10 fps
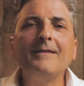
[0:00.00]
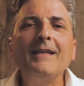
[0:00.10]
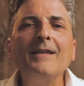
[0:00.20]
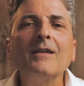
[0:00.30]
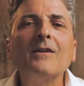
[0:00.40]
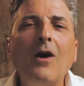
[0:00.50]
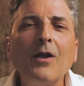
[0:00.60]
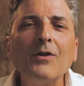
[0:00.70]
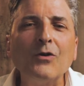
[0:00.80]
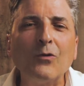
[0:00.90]
in
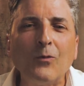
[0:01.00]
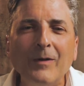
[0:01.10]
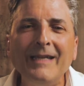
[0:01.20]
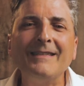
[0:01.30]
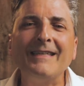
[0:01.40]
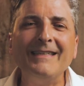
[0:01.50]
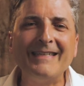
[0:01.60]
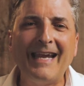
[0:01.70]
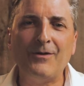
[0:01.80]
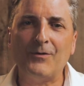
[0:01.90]
concrete
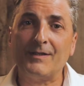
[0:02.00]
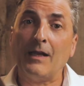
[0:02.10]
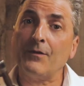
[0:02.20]
containers.